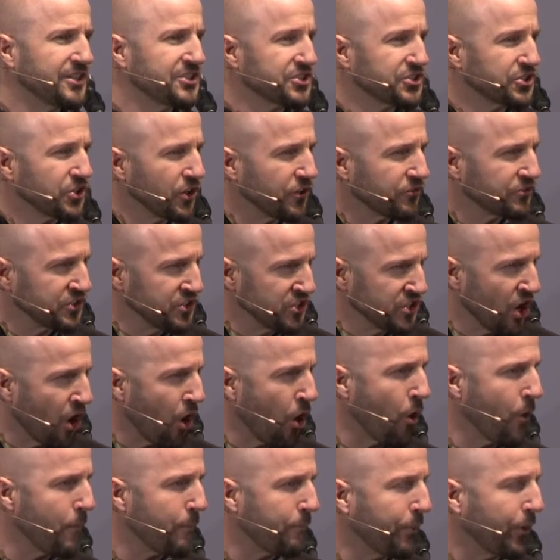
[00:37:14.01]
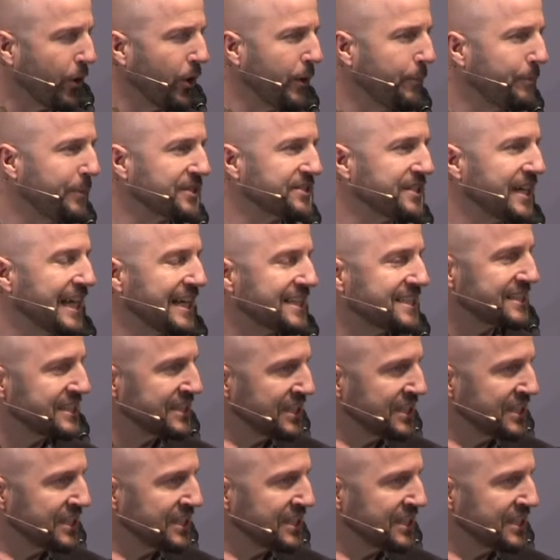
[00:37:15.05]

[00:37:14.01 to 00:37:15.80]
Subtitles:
served no purpose. It's